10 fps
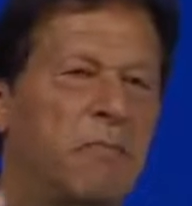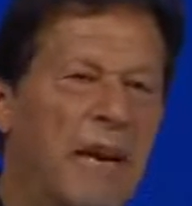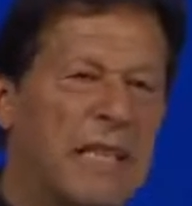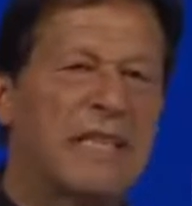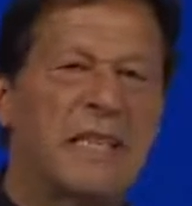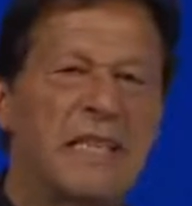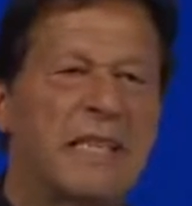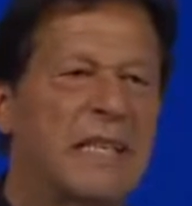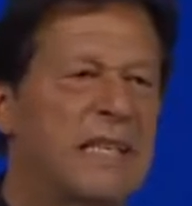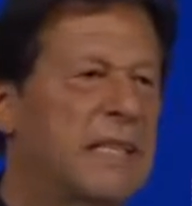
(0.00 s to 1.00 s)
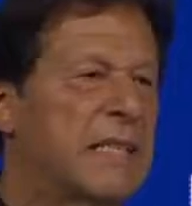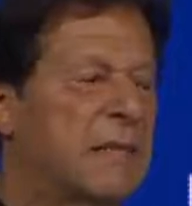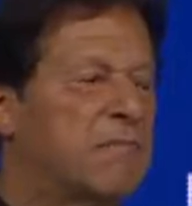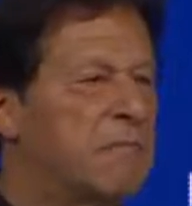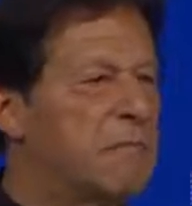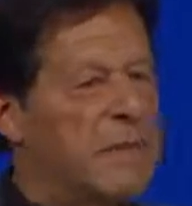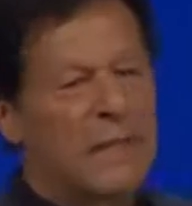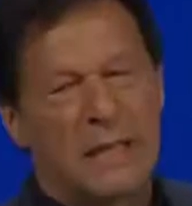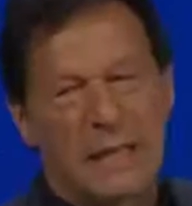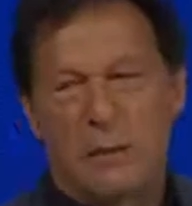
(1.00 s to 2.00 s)
past 30 years,
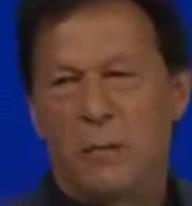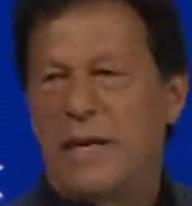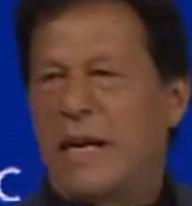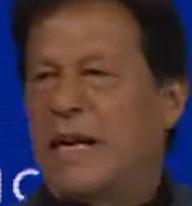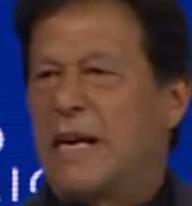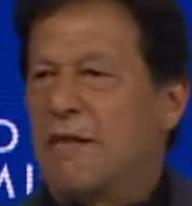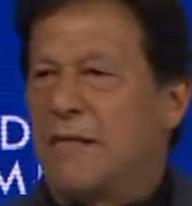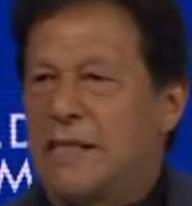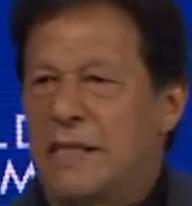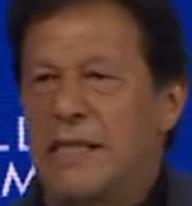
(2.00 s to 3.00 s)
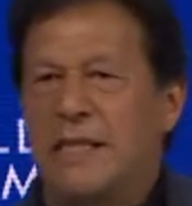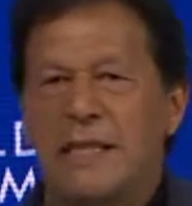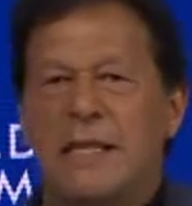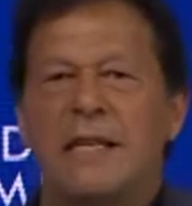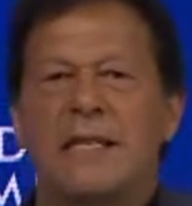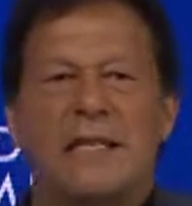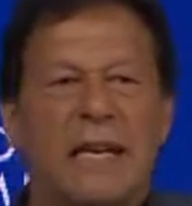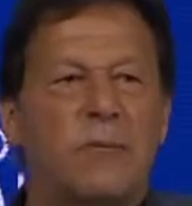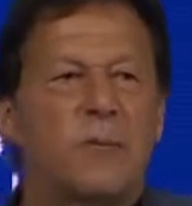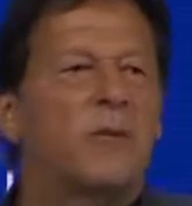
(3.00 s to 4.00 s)
the way our governance deteriorated,
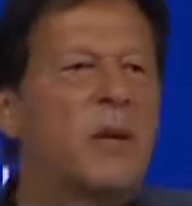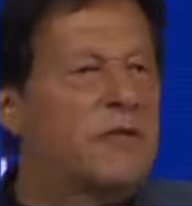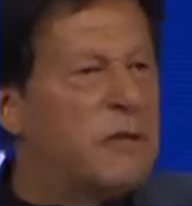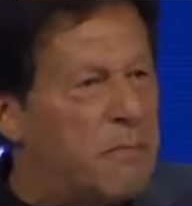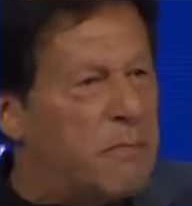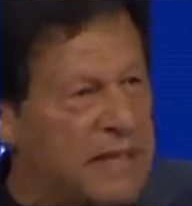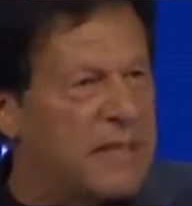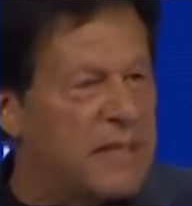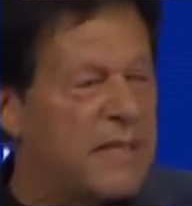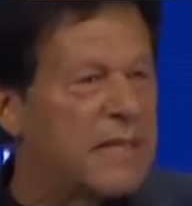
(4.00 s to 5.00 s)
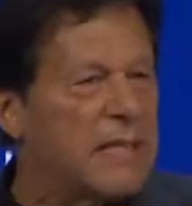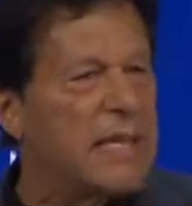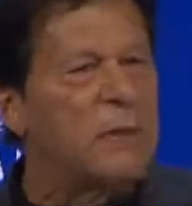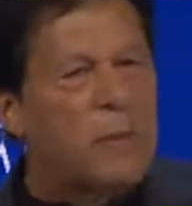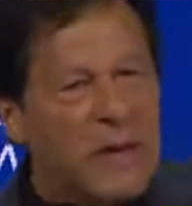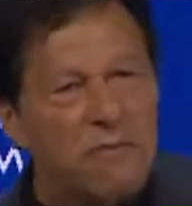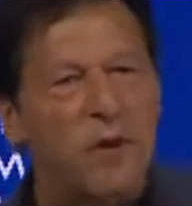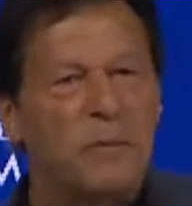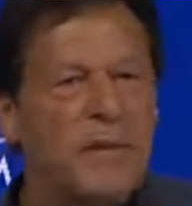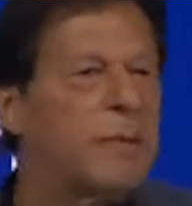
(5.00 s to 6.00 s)
that was one of the biggest reasons that we have
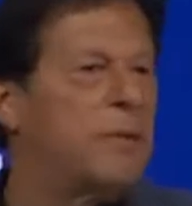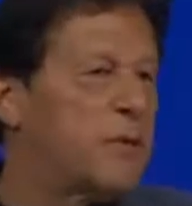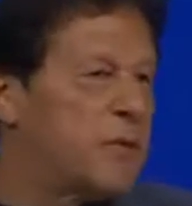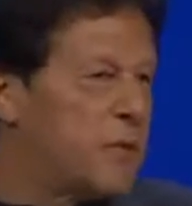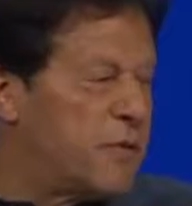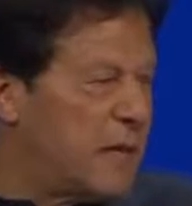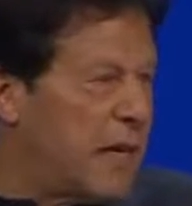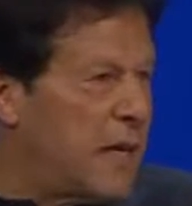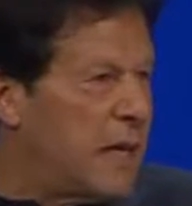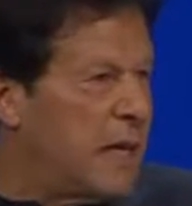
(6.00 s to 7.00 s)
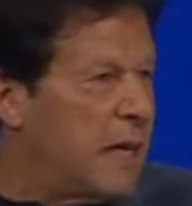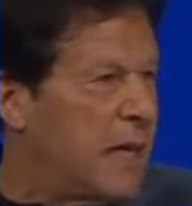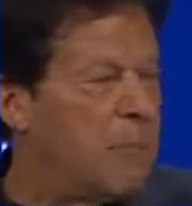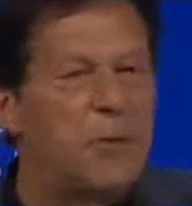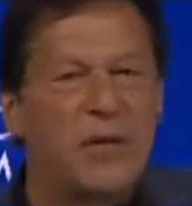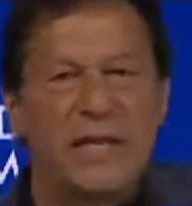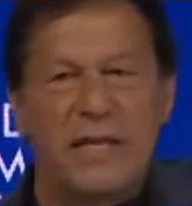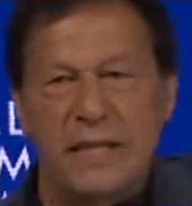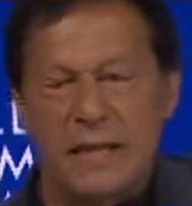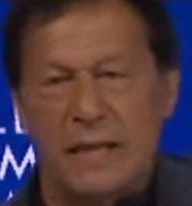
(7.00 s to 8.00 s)
not been able to fulfill our
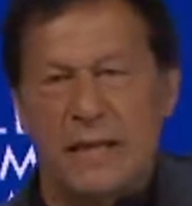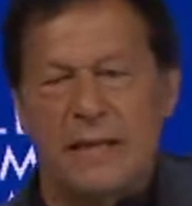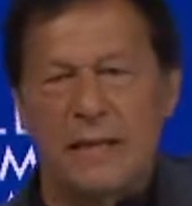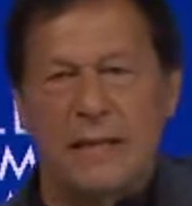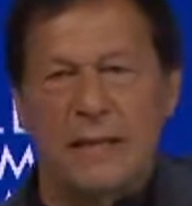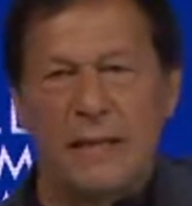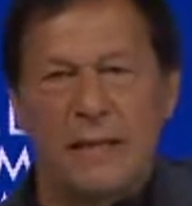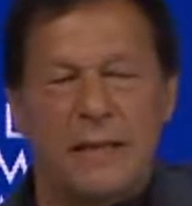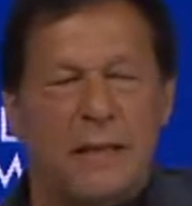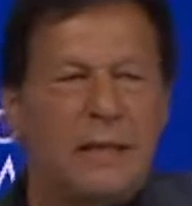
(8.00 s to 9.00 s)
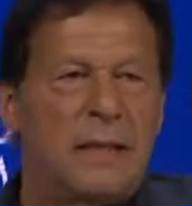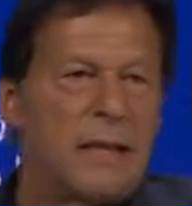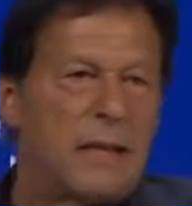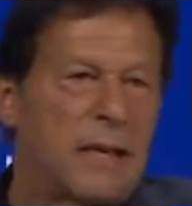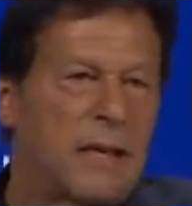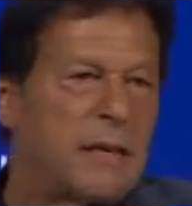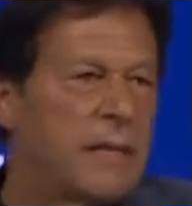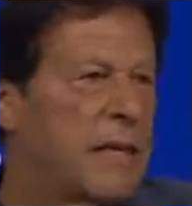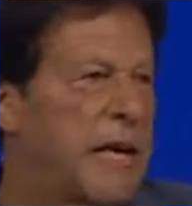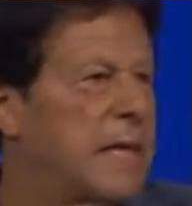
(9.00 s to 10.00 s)
potential as a country. The
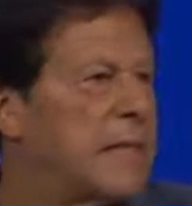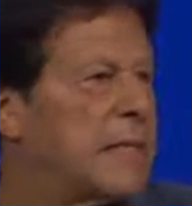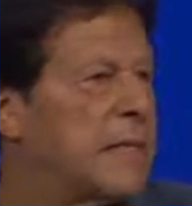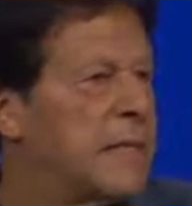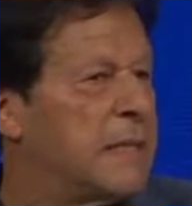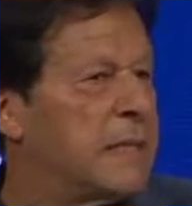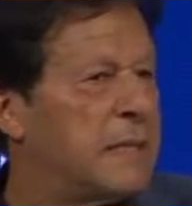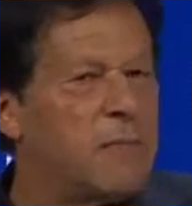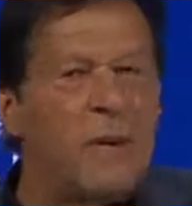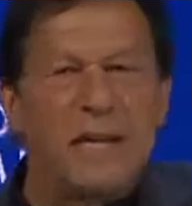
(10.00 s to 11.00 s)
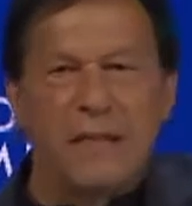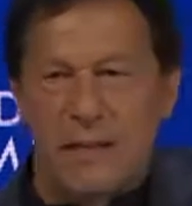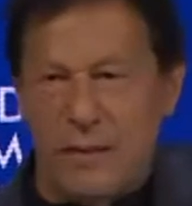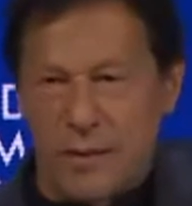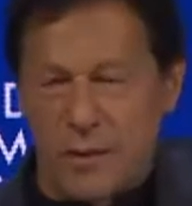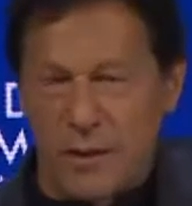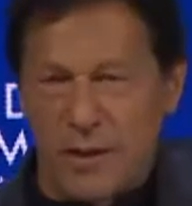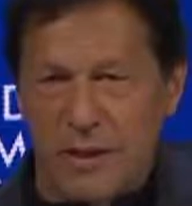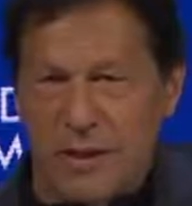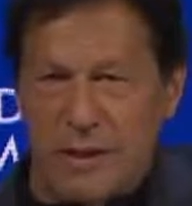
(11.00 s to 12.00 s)
country has tremendous
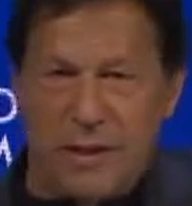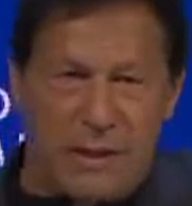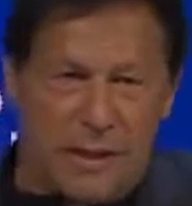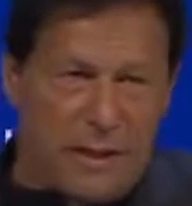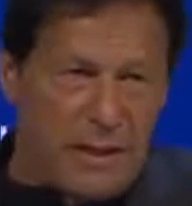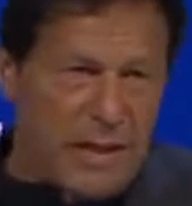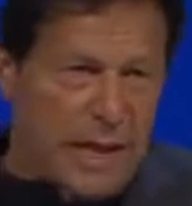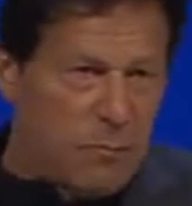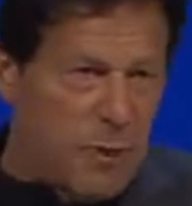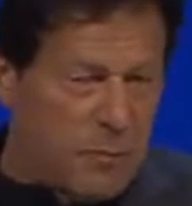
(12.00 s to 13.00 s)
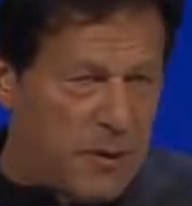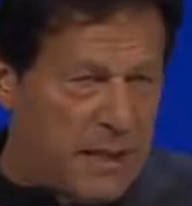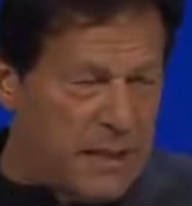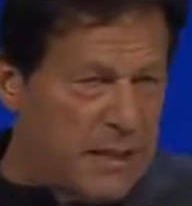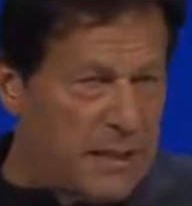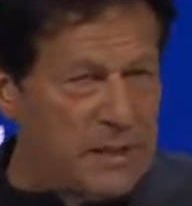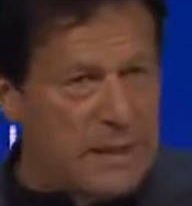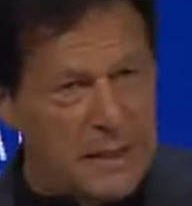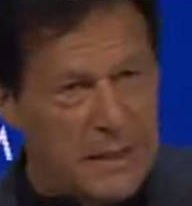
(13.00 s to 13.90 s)
resources, young population,